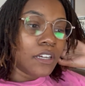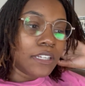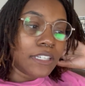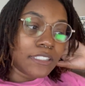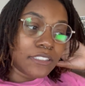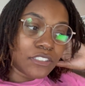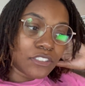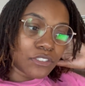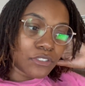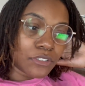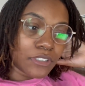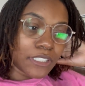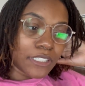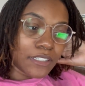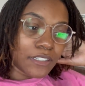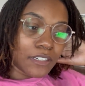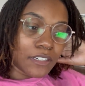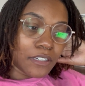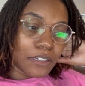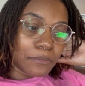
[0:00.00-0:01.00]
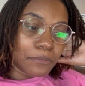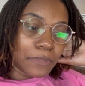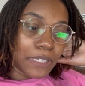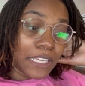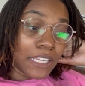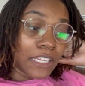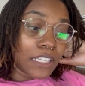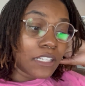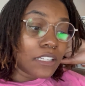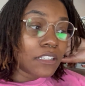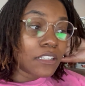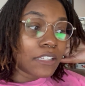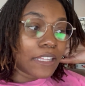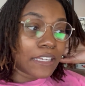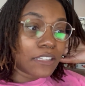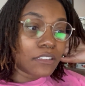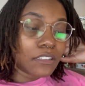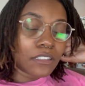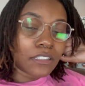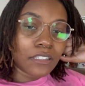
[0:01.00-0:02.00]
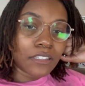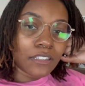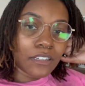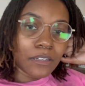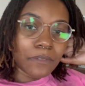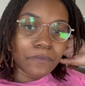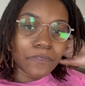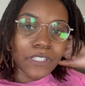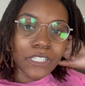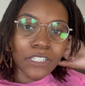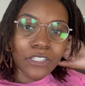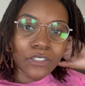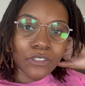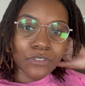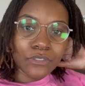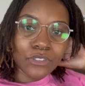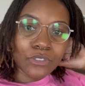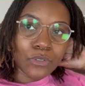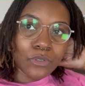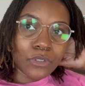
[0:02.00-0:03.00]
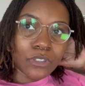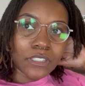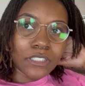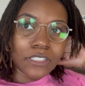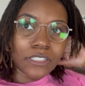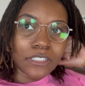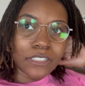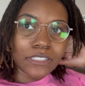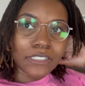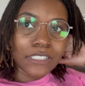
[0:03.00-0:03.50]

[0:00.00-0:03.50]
Instagram and like looking up videos on